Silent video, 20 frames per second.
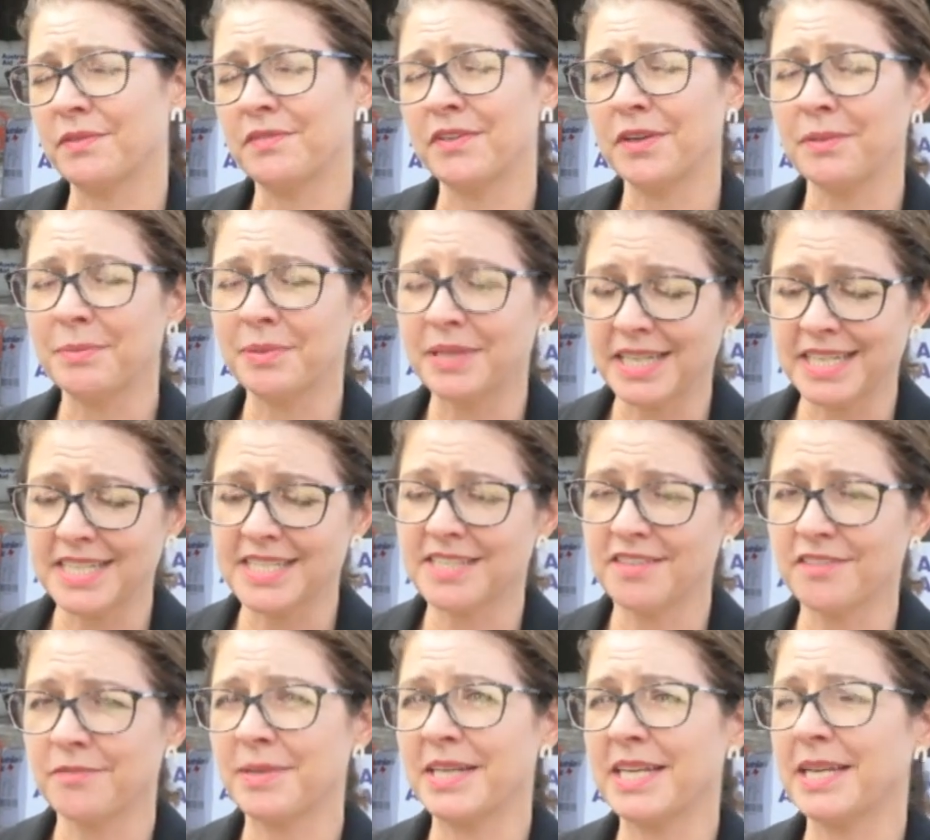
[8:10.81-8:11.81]
we're very
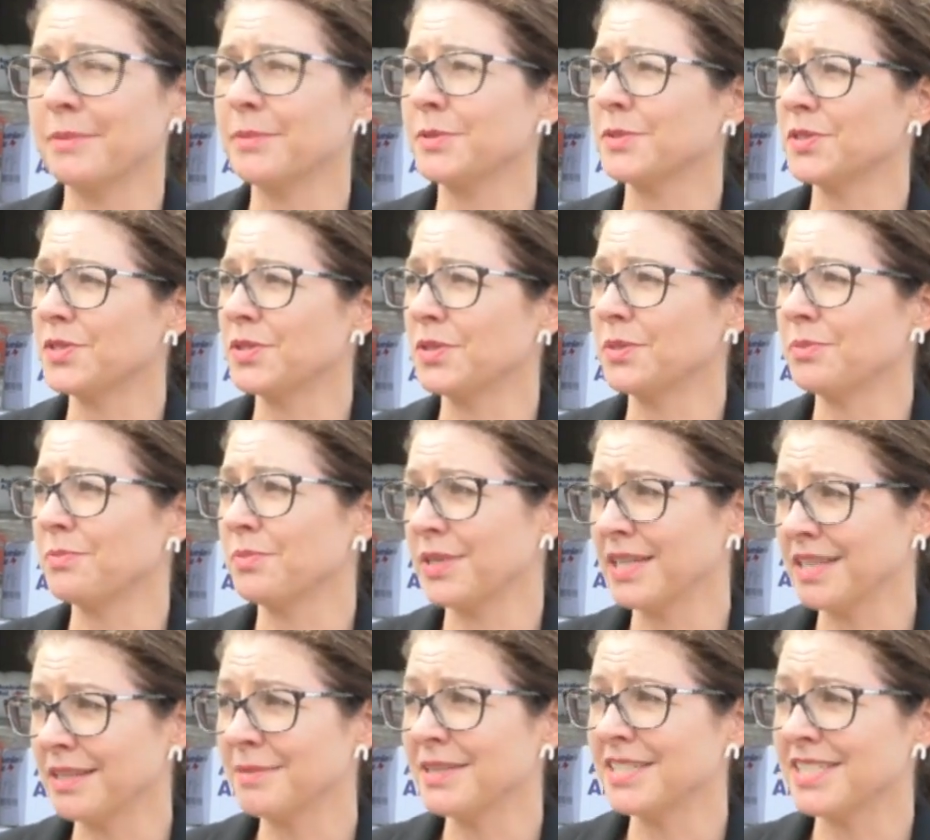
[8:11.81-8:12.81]
pleased to have been able to
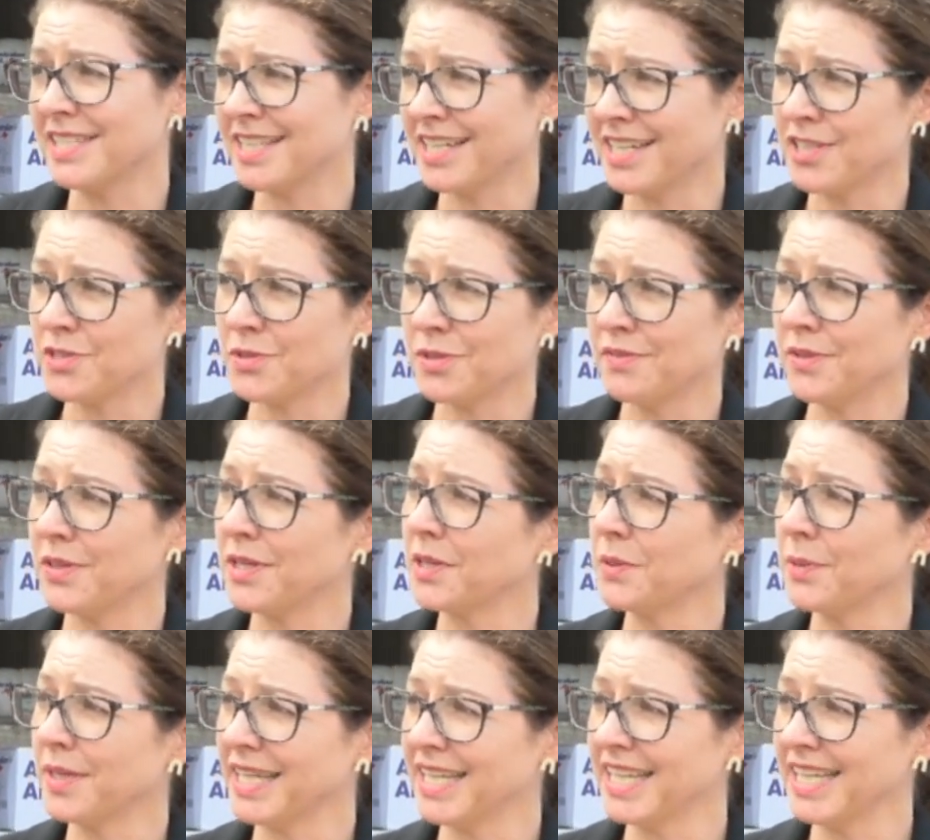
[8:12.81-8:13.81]
bring them into the country
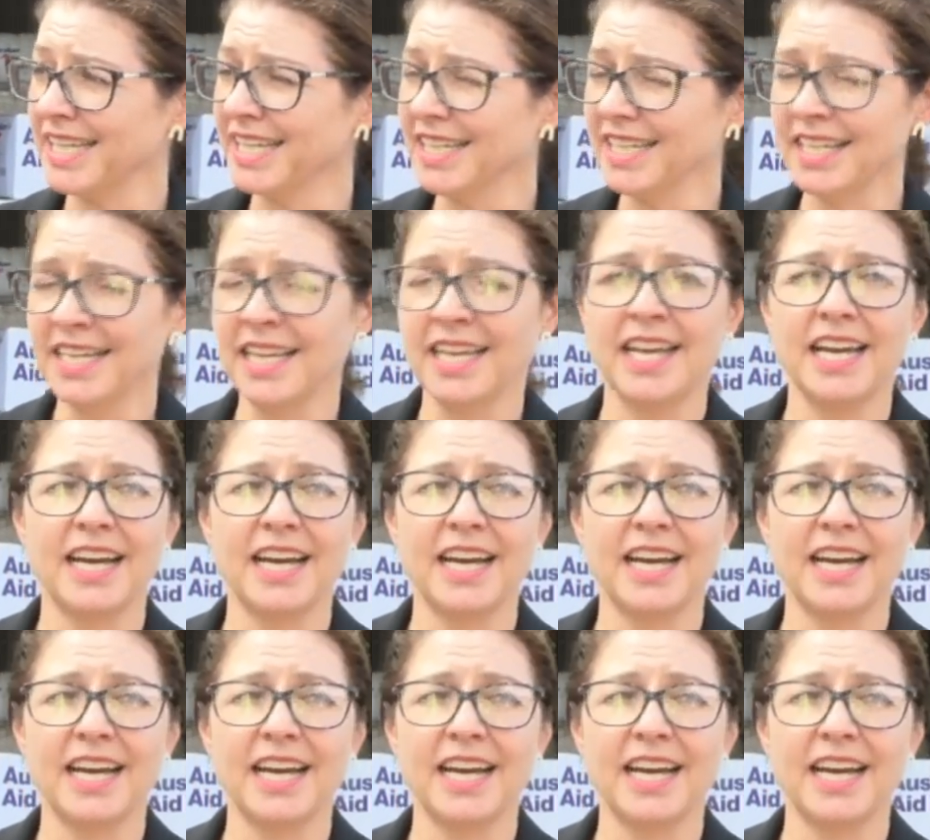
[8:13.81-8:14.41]
very quickly.